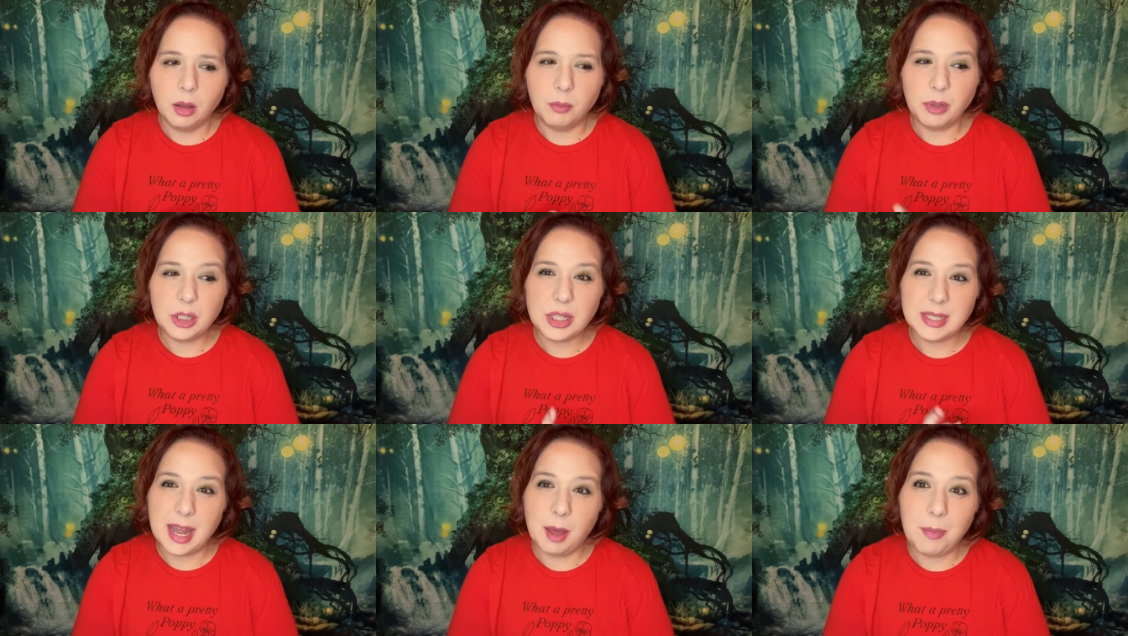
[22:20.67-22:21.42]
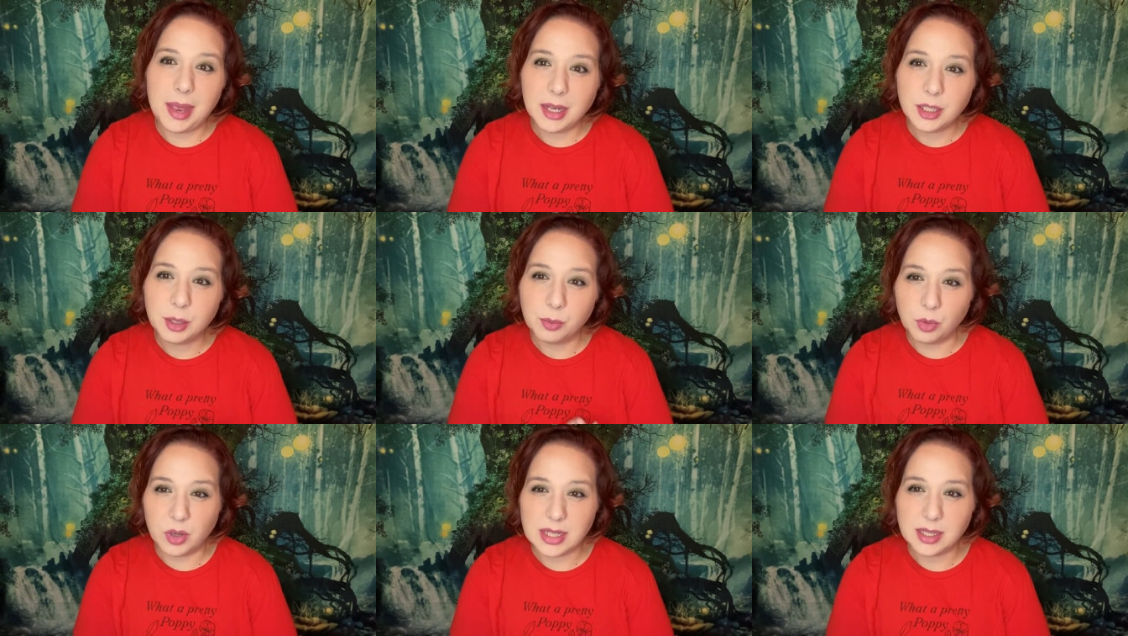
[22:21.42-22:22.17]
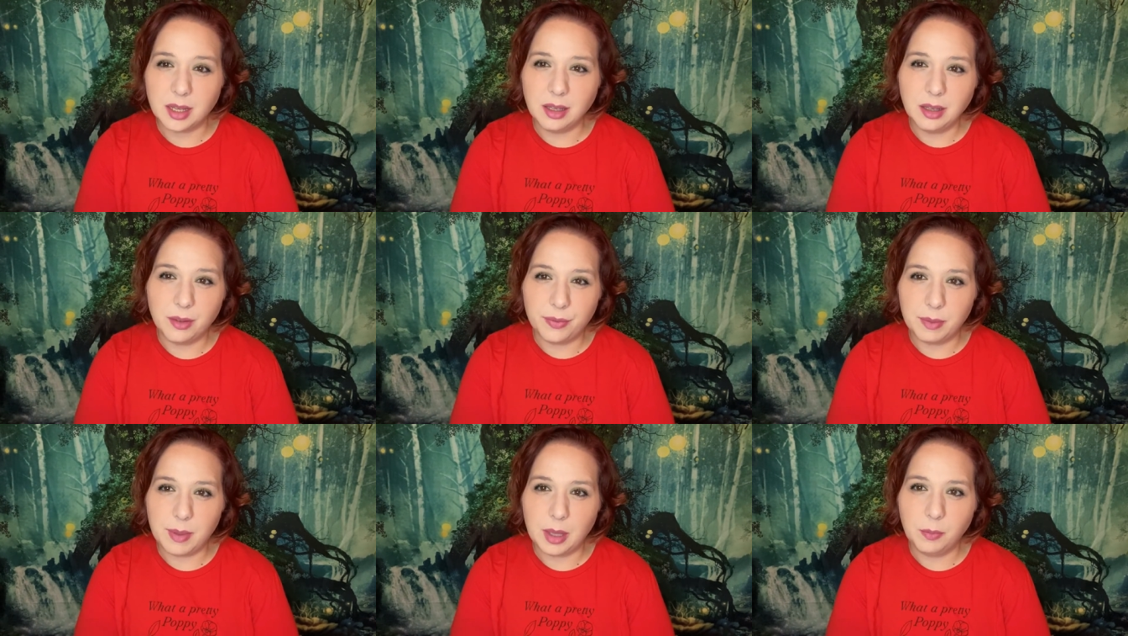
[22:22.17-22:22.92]
Butch is now mated to Marissa, a
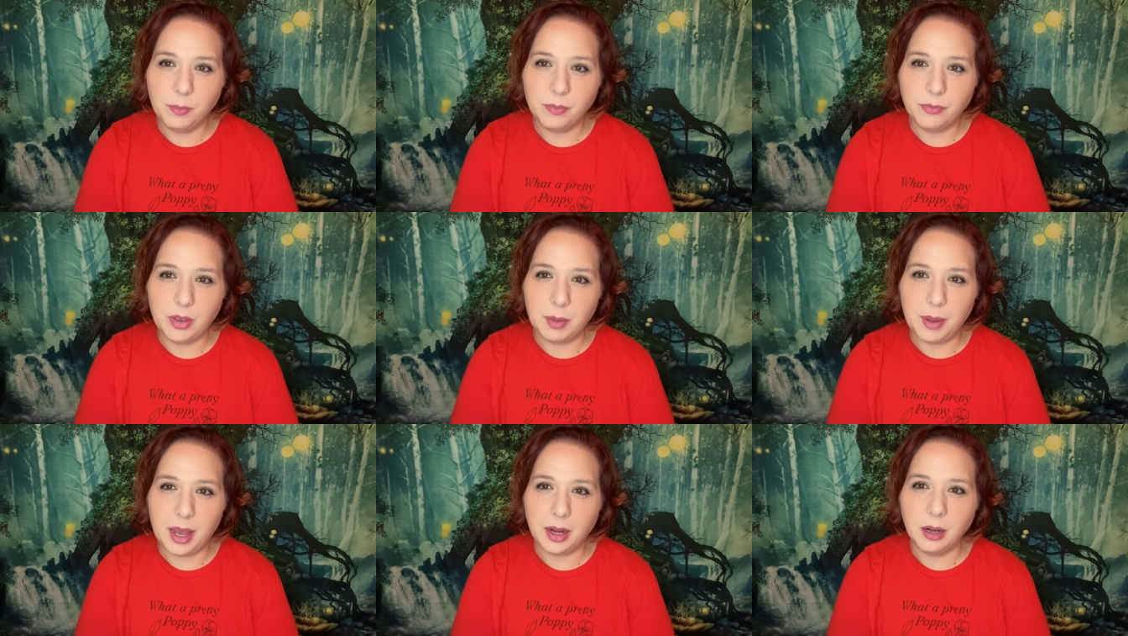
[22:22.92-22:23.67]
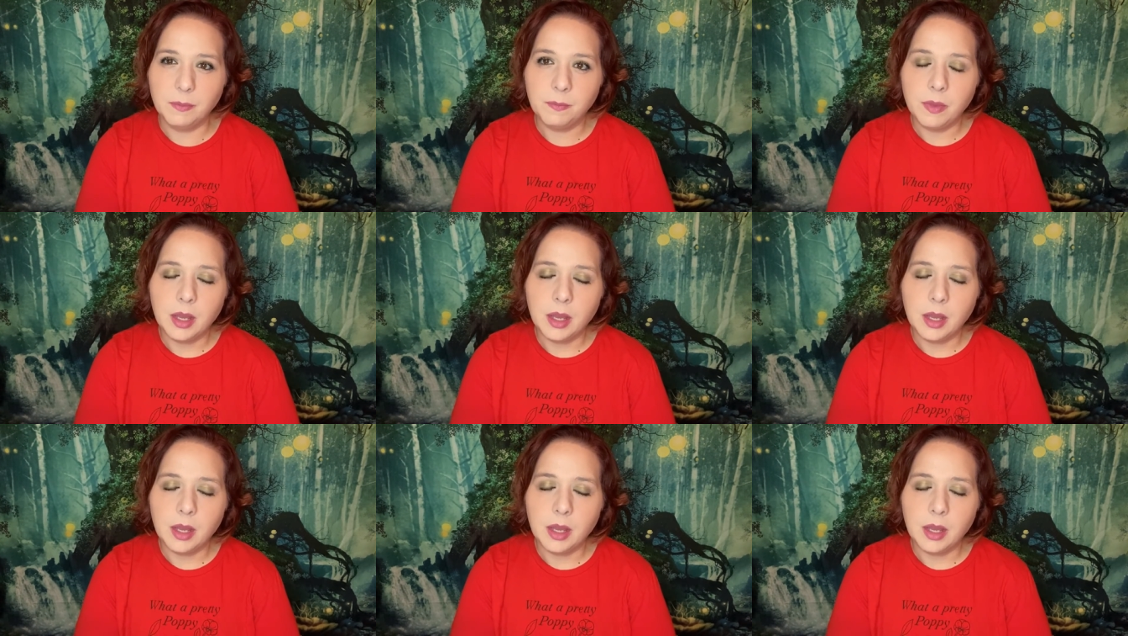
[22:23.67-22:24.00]
female vampire.